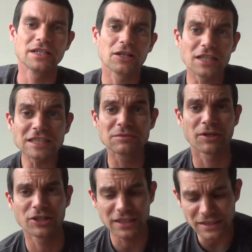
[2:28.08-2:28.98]
Now, like
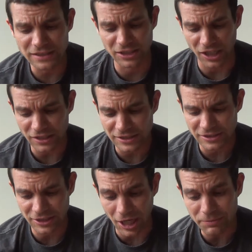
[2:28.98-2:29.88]
Smarties,
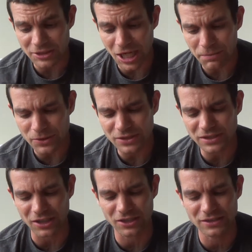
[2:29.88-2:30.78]

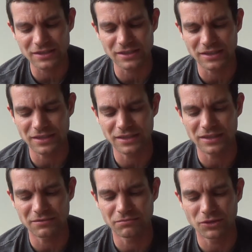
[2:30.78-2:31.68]
gobstoppers aren't
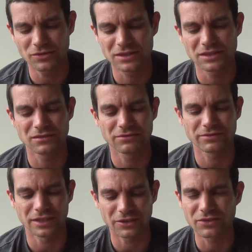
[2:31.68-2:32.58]
the most
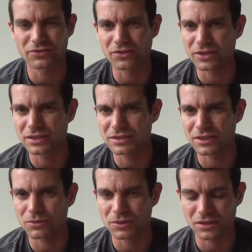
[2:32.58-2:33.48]
flavorful things in
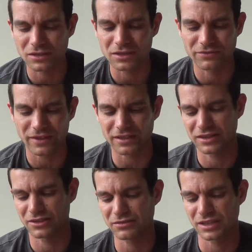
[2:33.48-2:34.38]
the world. In fact, they
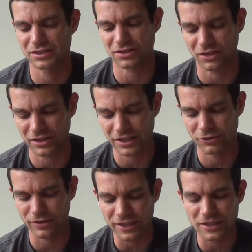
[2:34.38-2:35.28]
don't taste all that
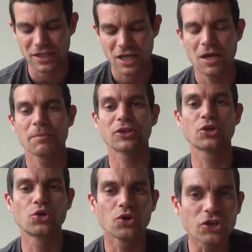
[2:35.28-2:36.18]
great. But the
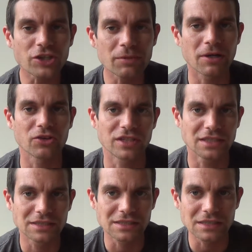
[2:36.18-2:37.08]
cool thing about
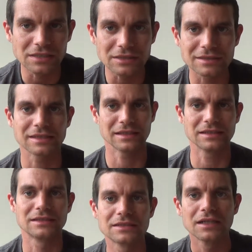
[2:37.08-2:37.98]
these things
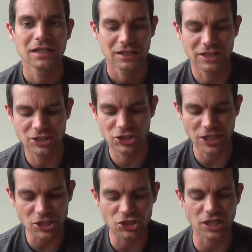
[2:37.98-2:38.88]
is they
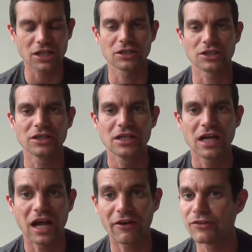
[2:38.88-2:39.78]
change color
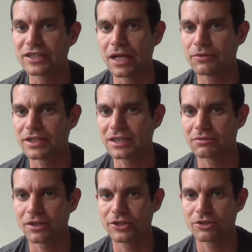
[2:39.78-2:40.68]
every time you take
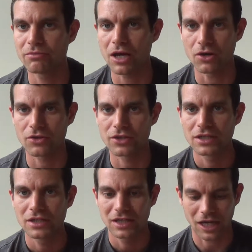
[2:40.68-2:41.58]
them out of your mouth.
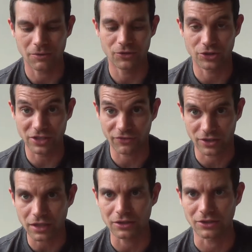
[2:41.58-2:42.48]
They're a different
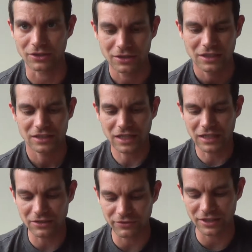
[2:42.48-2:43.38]
color,
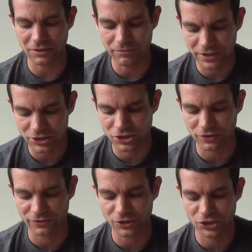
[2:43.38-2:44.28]
kind of like a miniature
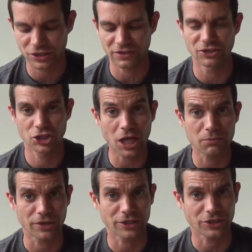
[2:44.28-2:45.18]
version of a
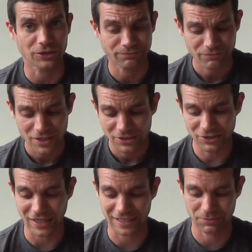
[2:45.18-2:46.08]
Jawbreaker. So
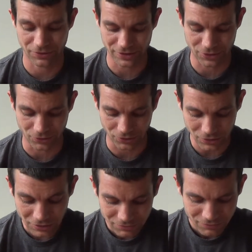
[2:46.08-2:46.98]
that's pretty
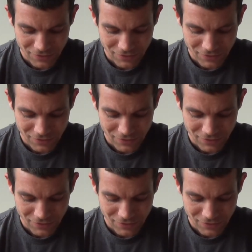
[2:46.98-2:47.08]
cool.